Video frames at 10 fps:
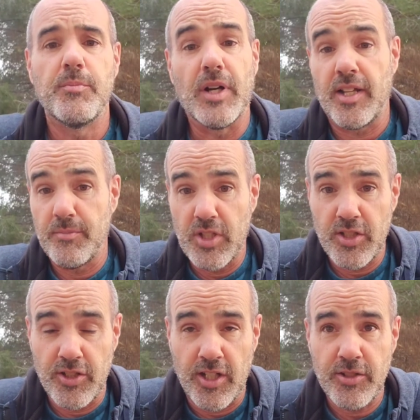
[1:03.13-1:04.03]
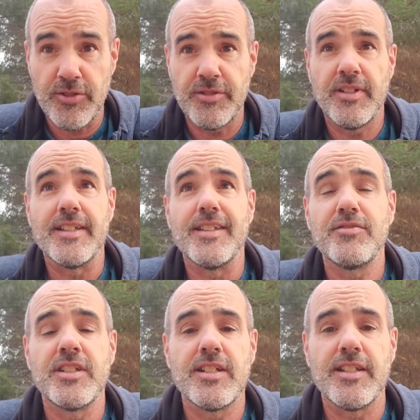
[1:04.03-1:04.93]
but I'm not an author and
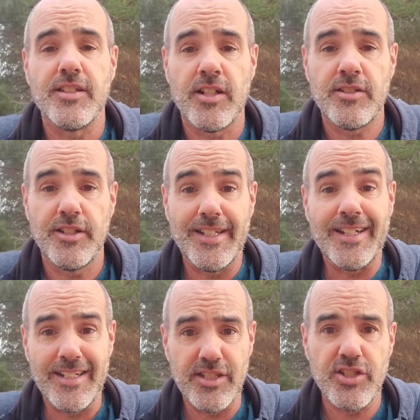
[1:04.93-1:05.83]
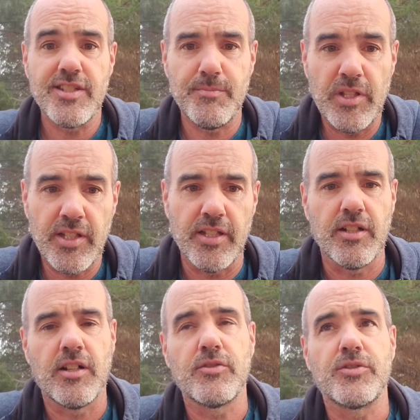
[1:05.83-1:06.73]
definitely not an English
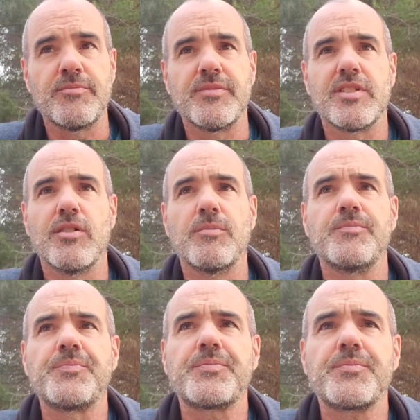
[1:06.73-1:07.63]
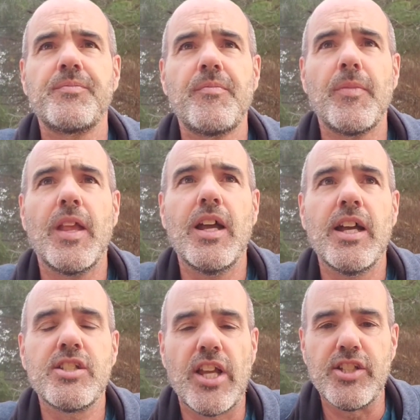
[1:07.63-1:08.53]
speaking author. So
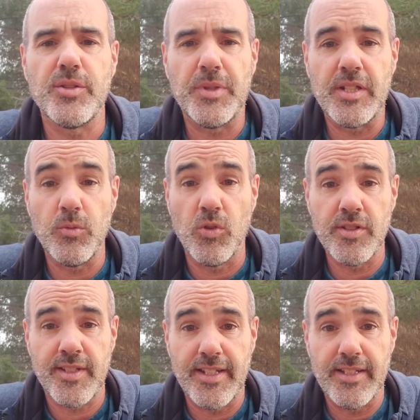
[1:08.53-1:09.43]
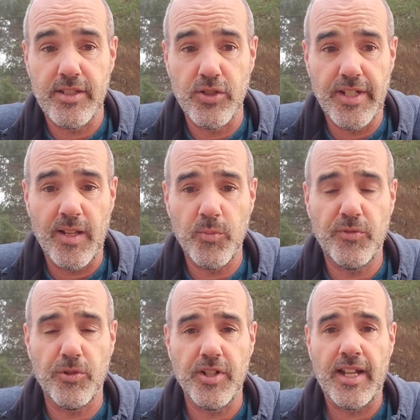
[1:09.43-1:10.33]
ChatGPT was in good help
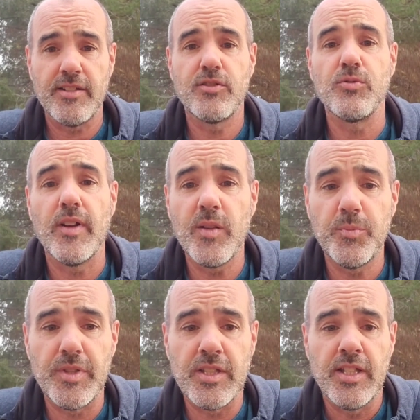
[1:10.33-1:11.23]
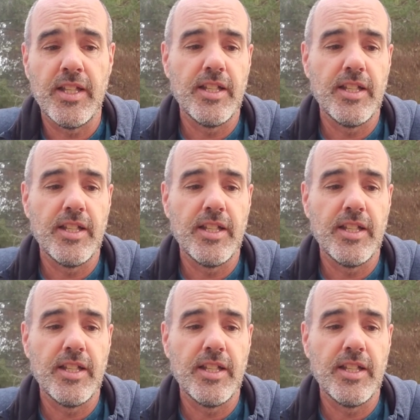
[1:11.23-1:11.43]
for that, to help me